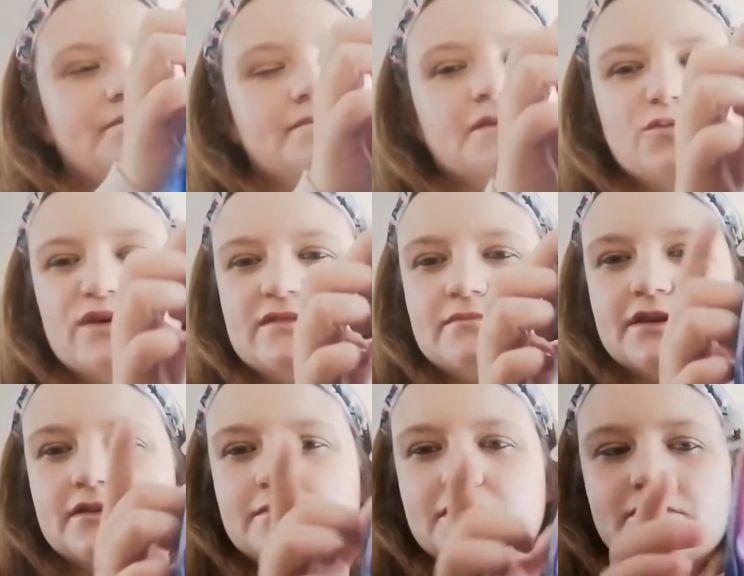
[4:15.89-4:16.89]
the width might
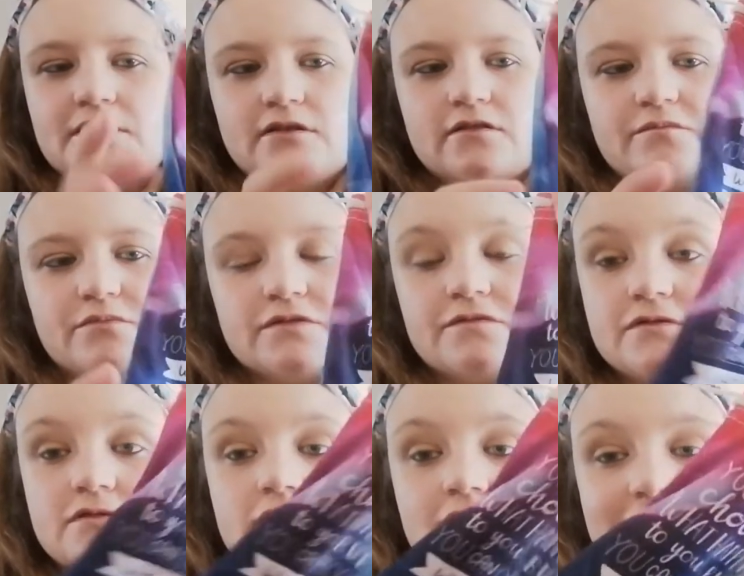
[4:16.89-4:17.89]
not be big enough, but for
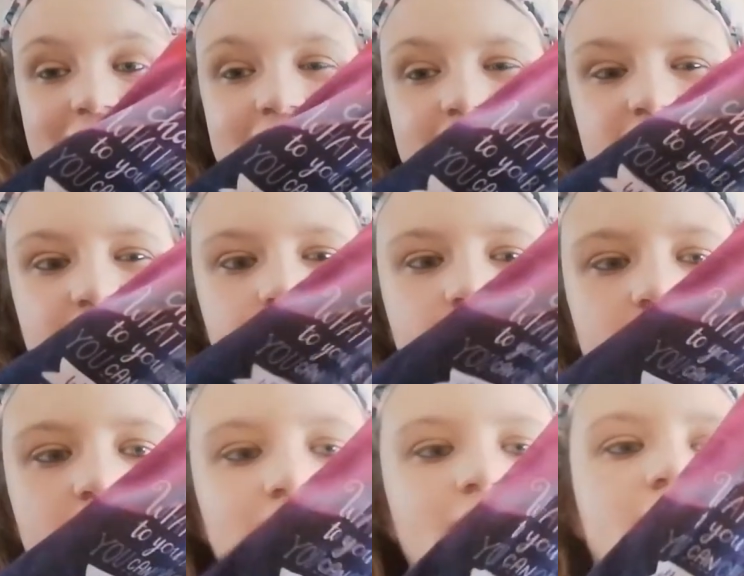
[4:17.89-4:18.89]
sunglasses, definitely.
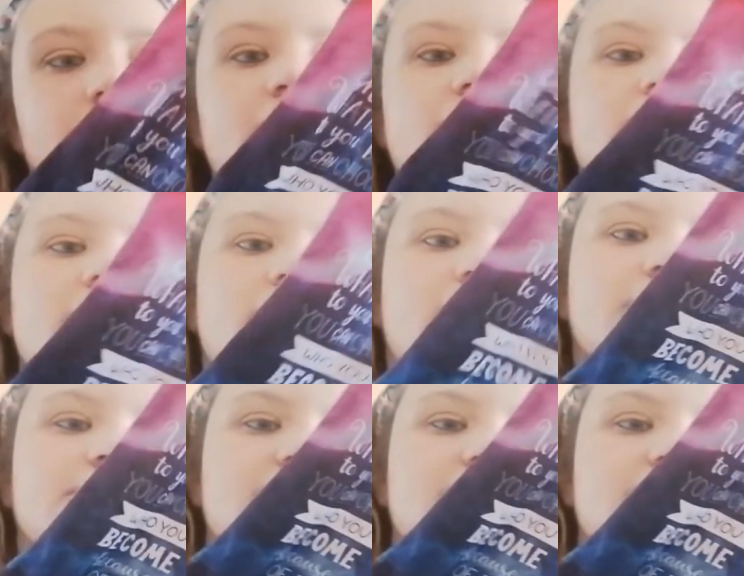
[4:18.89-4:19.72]
It